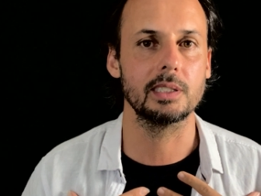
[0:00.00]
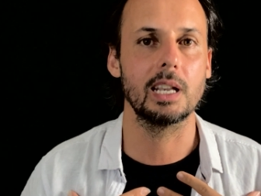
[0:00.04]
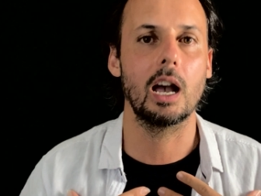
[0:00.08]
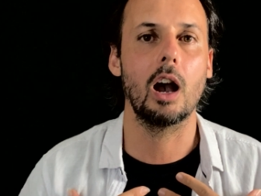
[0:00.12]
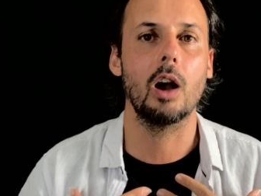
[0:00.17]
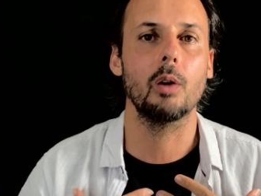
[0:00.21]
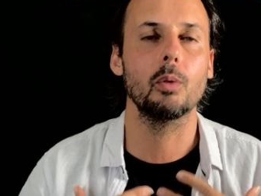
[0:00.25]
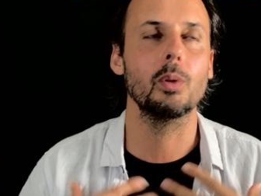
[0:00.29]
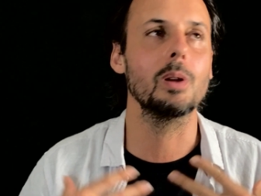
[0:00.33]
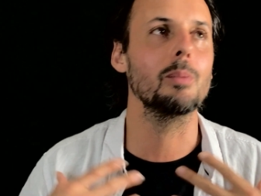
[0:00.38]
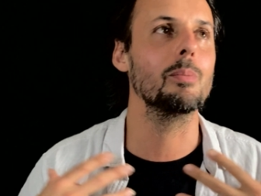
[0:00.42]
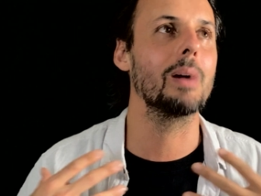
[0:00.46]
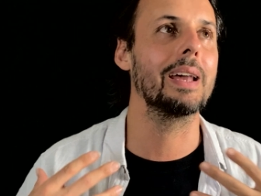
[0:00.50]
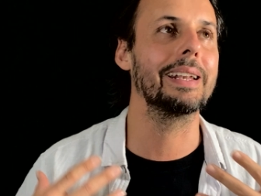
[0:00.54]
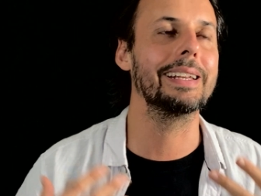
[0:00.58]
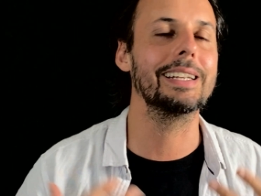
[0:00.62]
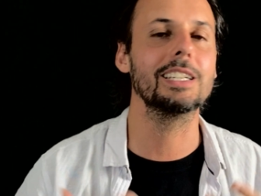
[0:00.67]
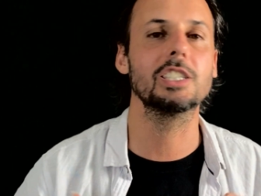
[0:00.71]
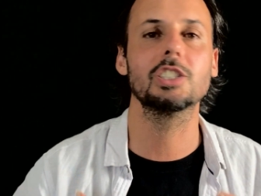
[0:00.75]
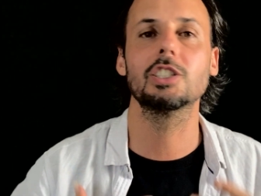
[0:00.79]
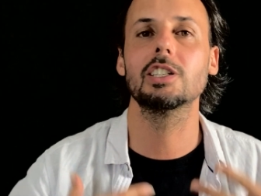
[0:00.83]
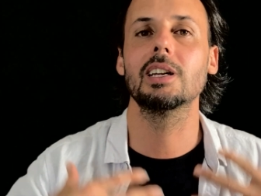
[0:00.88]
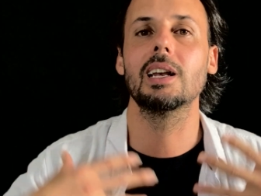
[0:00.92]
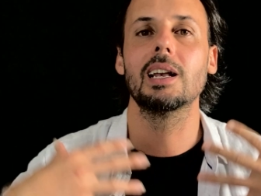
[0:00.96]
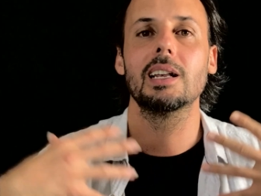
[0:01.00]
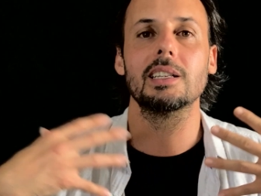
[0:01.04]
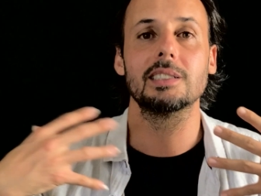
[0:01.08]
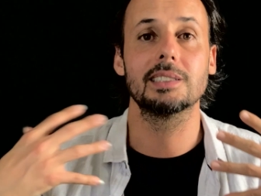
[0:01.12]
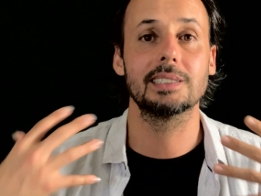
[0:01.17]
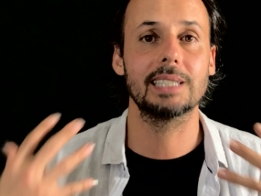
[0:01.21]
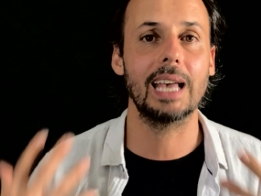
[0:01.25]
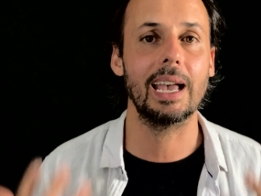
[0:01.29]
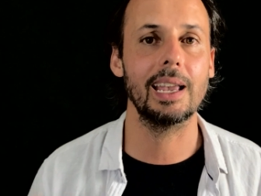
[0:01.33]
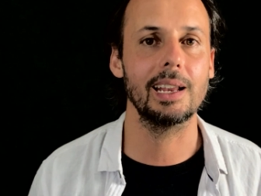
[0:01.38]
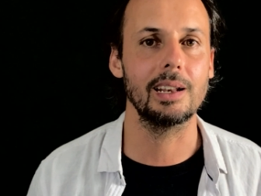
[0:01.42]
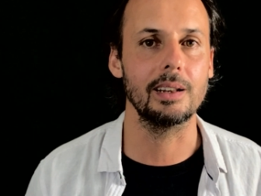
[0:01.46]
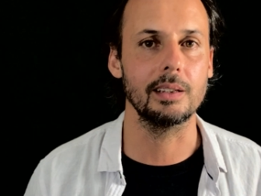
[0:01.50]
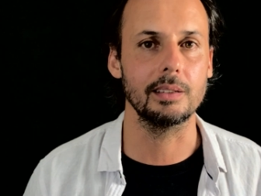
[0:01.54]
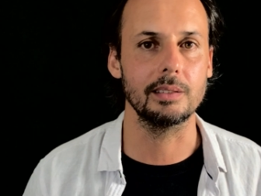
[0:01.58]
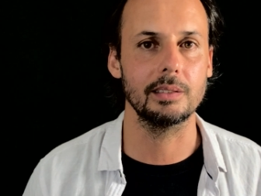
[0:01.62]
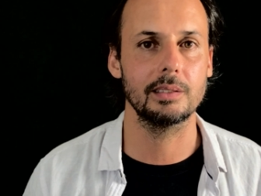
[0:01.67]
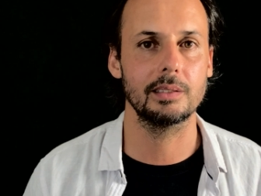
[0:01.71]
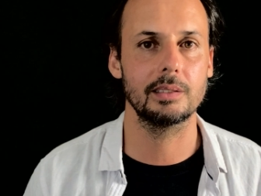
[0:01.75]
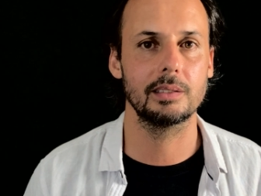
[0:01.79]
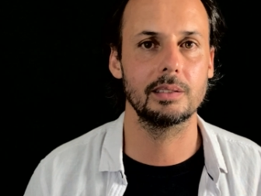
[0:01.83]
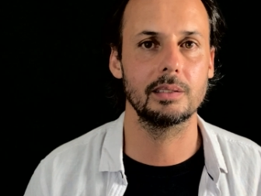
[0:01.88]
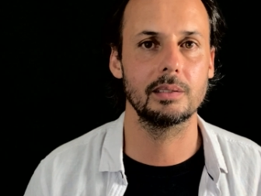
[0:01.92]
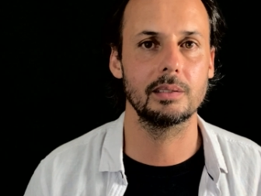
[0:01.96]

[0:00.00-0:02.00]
how we manage silence.